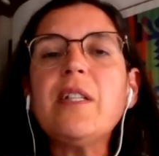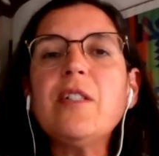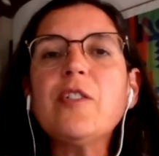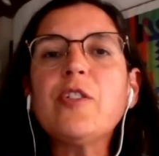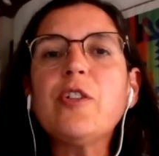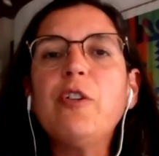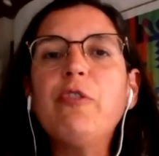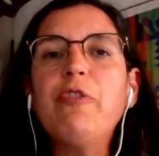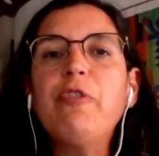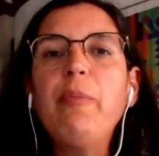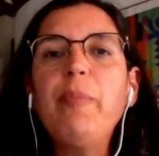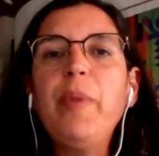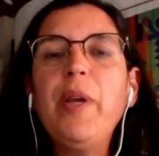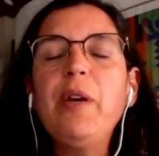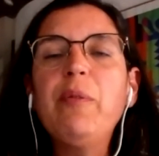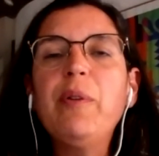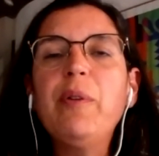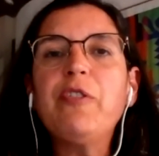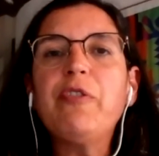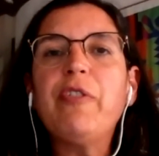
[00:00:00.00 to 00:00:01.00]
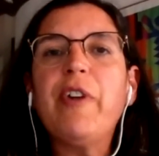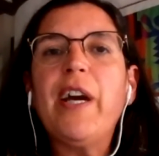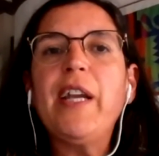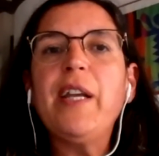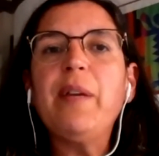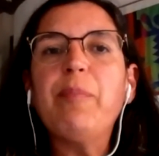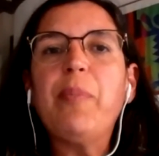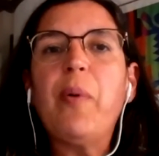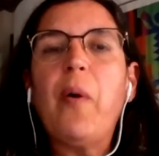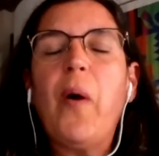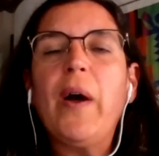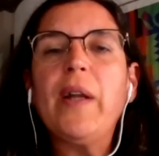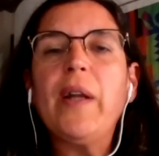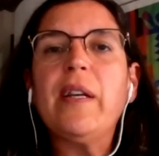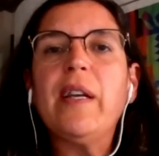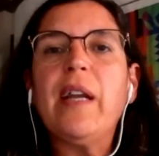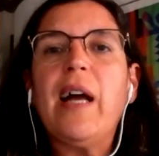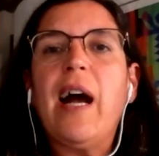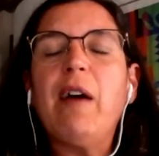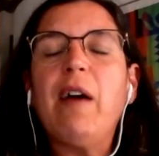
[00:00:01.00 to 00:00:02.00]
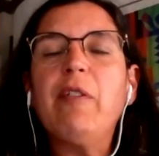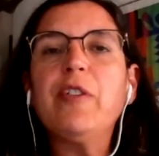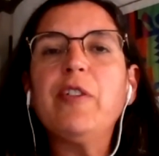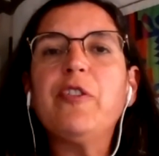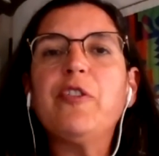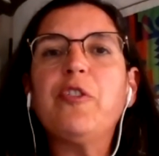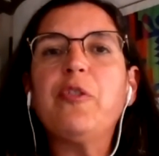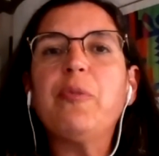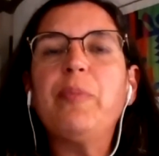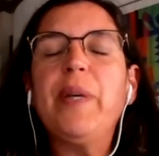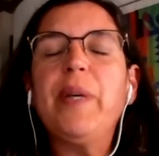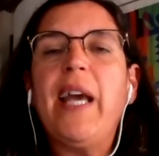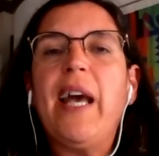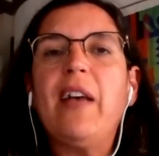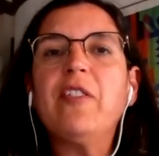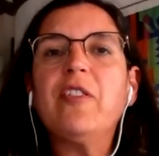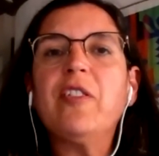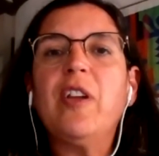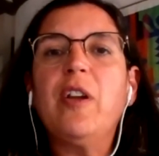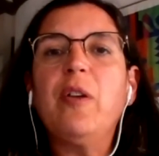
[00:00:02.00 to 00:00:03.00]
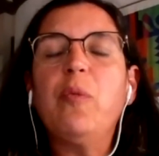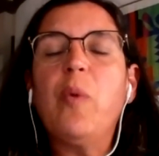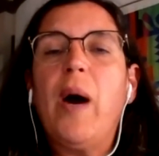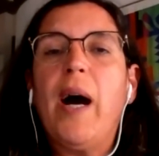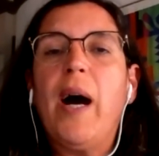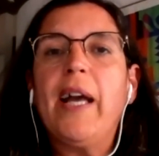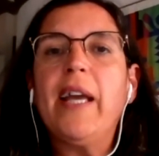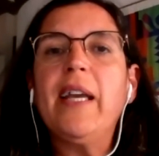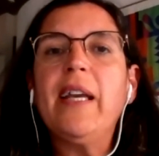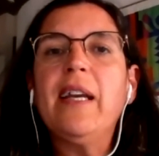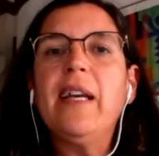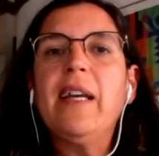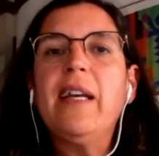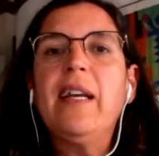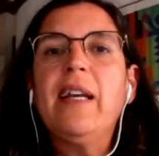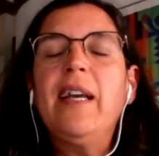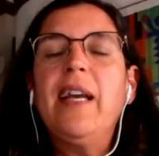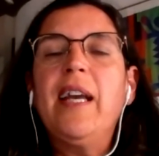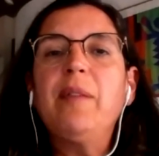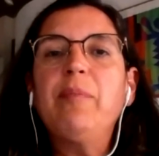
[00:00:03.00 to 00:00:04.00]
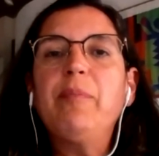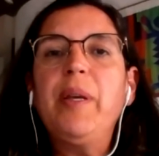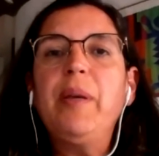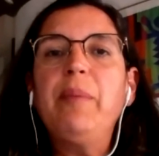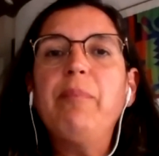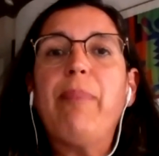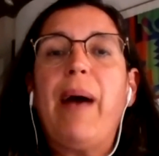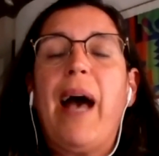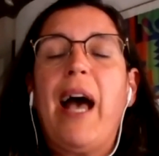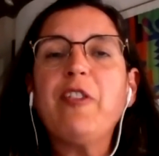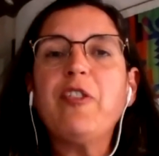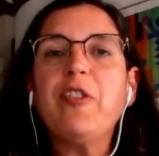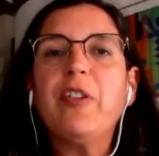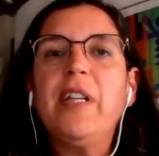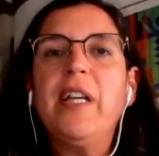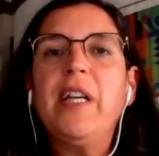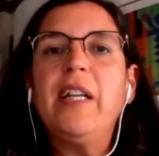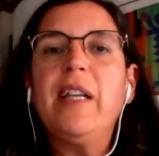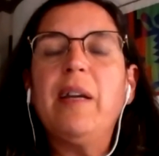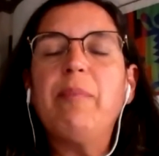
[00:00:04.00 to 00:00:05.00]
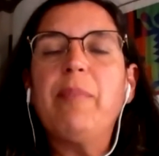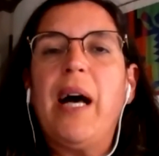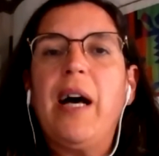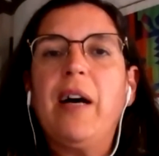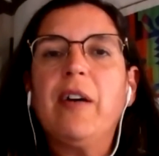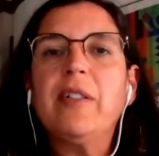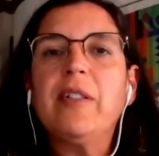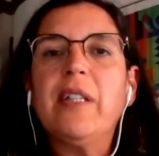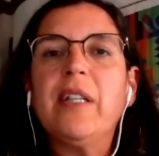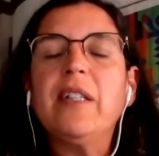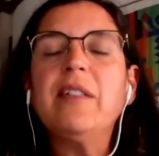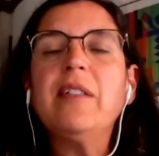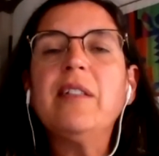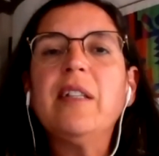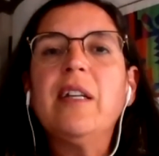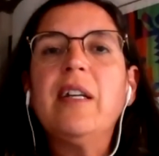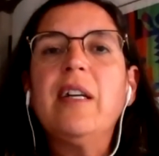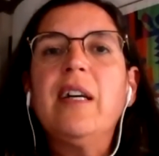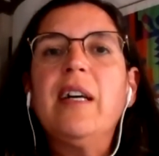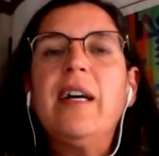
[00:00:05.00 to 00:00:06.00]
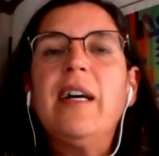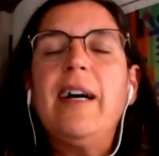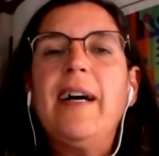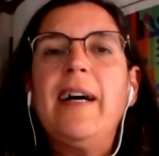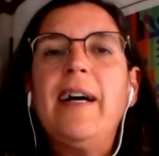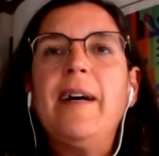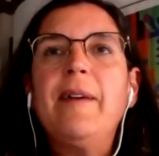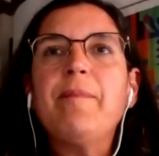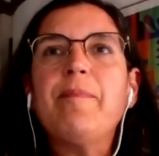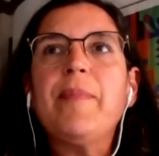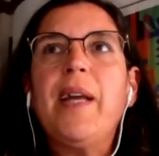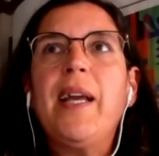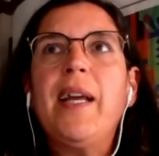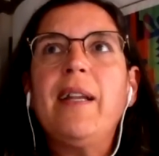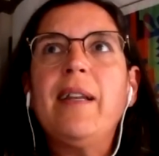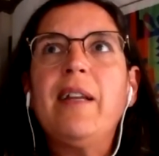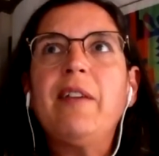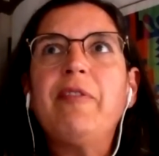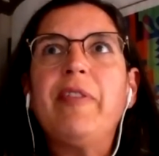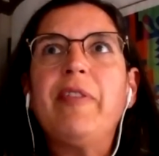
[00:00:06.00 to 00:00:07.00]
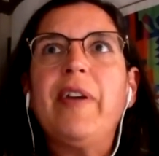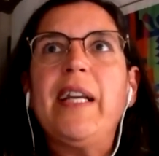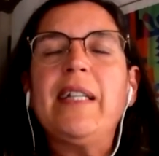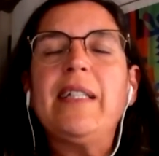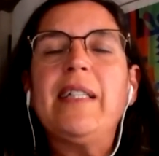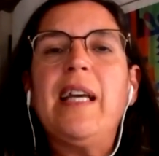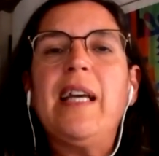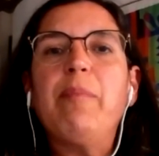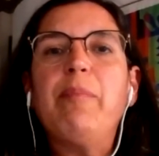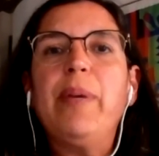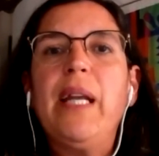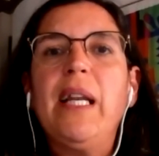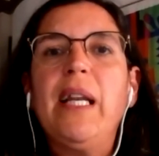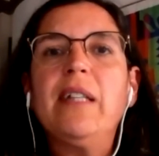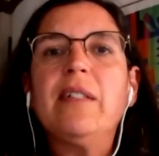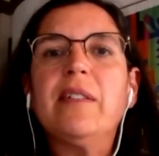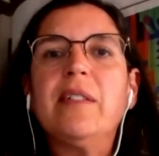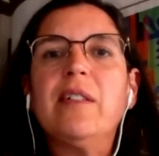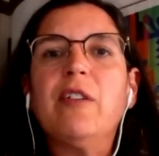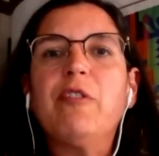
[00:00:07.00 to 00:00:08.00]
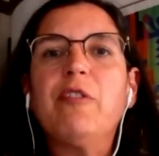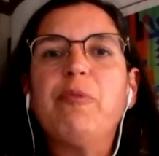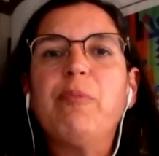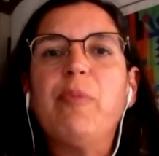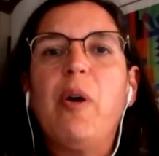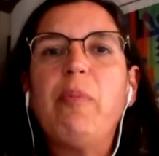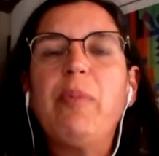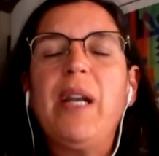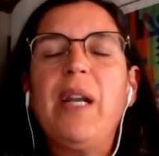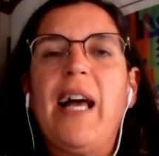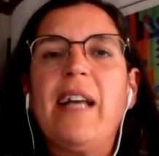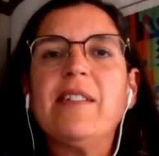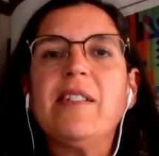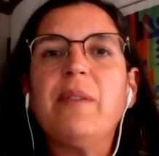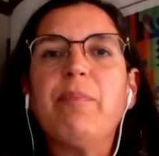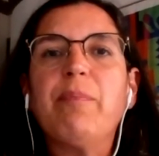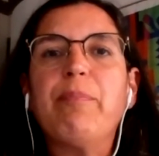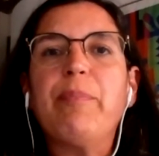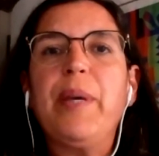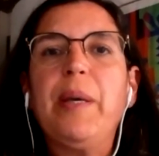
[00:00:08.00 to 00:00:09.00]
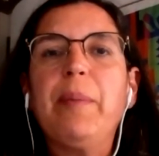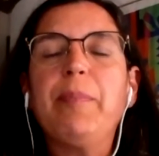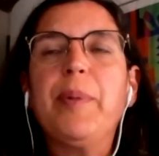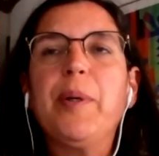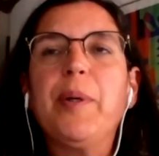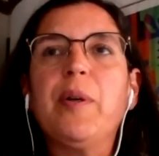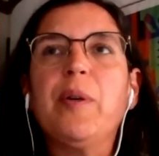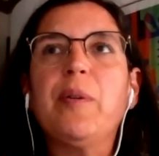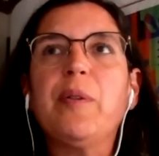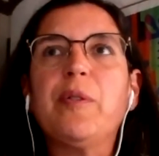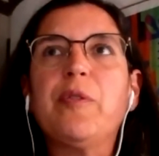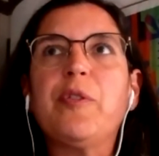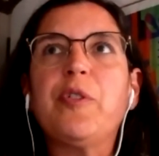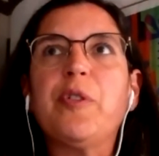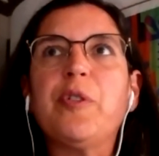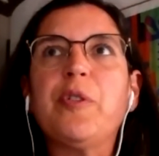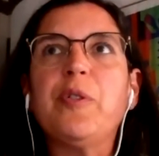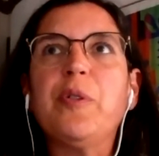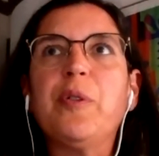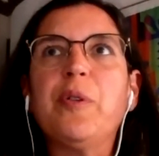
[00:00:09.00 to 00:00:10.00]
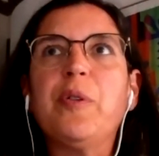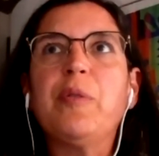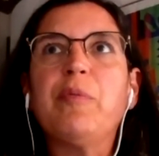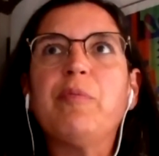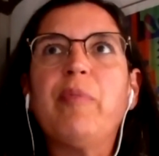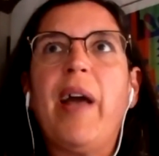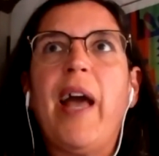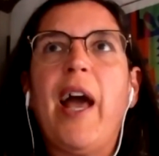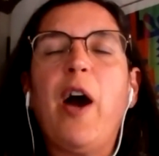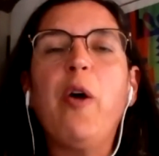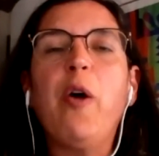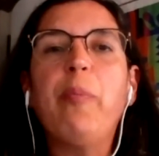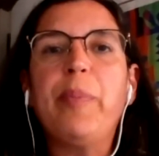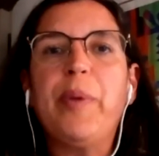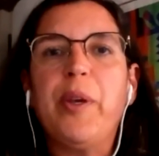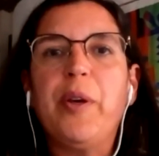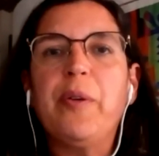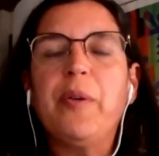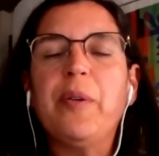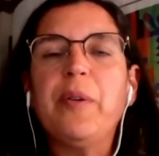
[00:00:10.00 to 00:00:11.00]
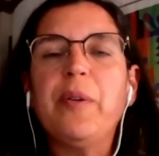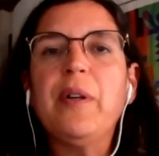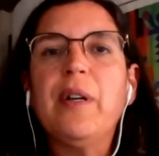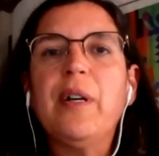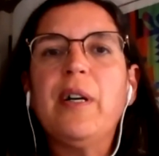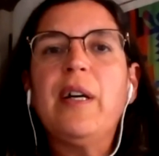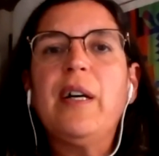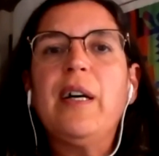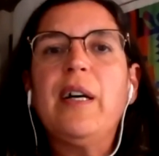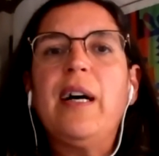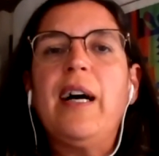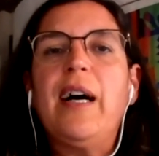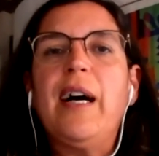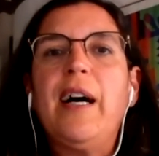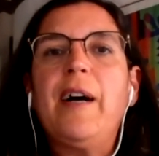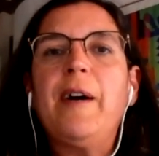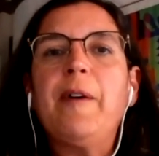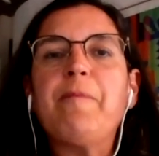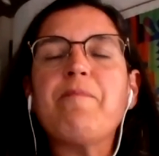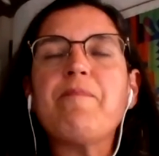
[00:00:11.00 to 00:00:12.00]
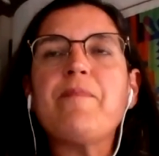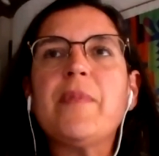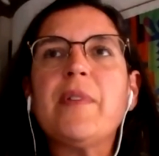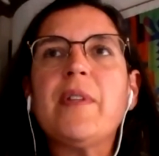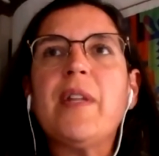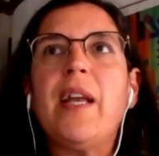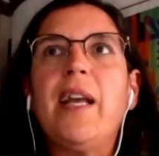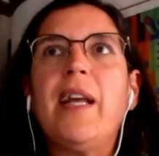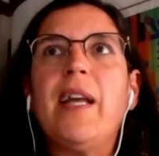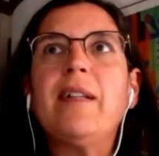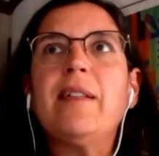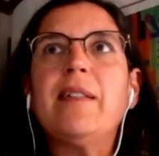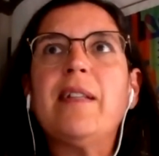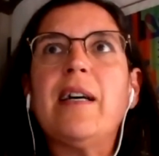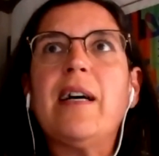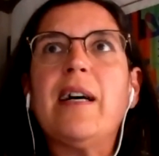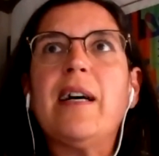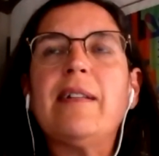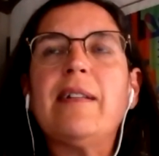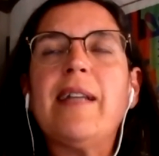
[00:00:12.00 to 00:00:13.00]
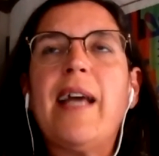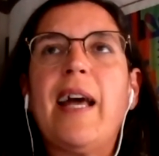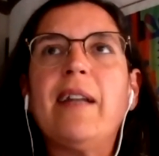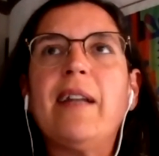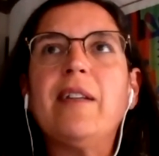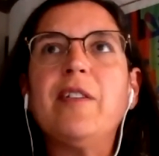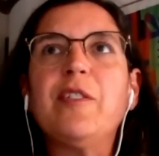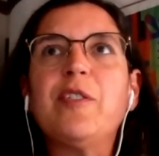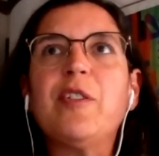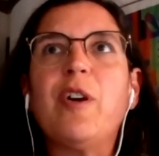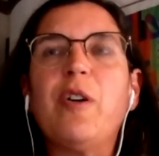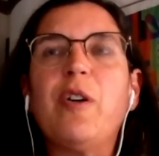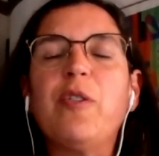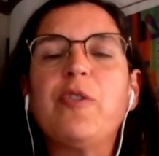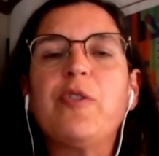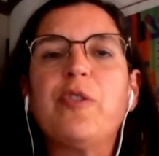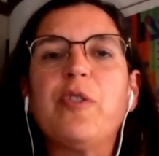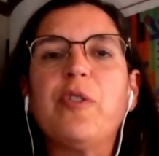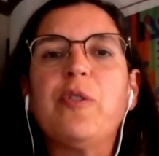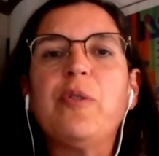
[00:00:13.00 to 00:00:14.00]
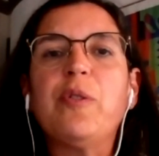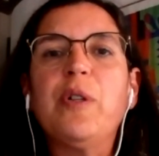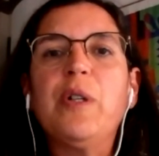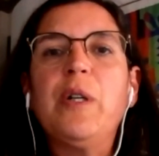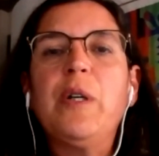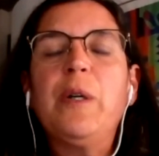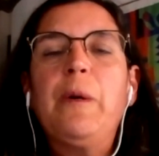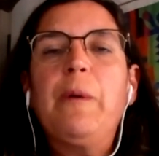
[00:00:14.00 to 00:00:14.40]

so for me, it was very important hours to be asking why and being passionate about it. And I think the ability of mobilizing people to help you, and that is also